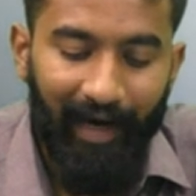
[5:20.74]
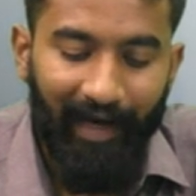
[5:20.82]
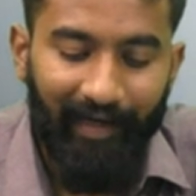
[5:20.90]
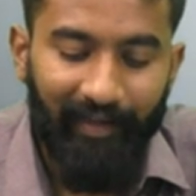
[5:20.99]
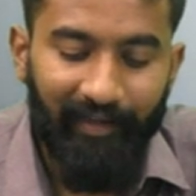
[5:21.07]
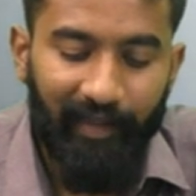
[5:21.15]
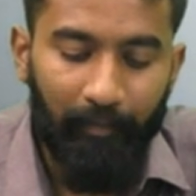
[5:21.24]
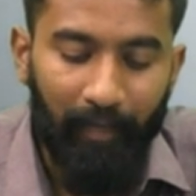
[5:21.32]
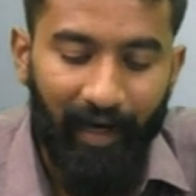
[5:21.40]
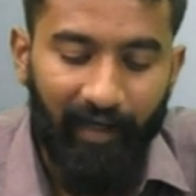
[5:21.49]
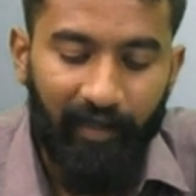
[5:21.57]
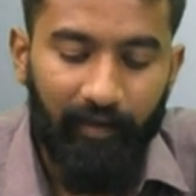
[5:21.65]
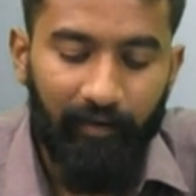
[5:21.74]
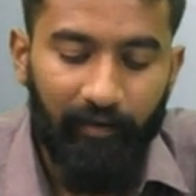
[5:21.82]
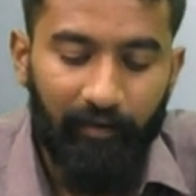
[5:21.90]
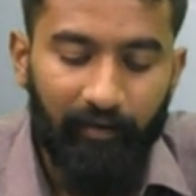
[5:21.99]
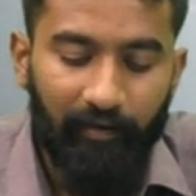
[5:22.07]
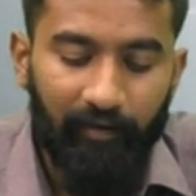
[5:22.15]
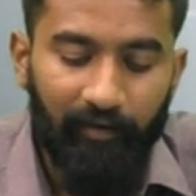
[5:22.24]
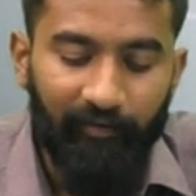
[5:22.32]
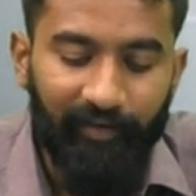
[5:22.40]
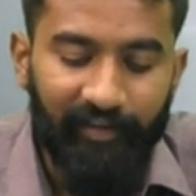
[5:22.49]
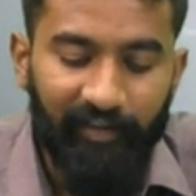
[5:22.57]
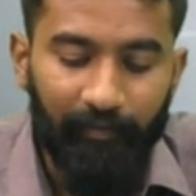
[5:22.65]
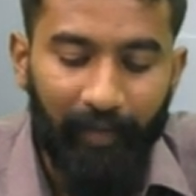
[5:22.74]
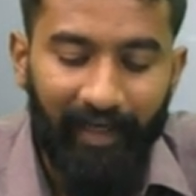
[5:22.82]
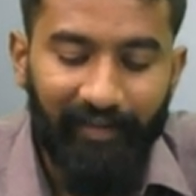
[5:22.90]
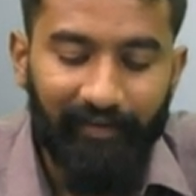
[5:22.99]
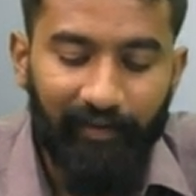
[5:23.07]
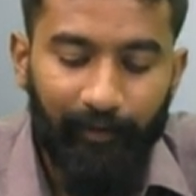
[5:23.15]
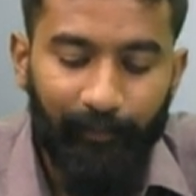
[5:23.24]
another bank which is based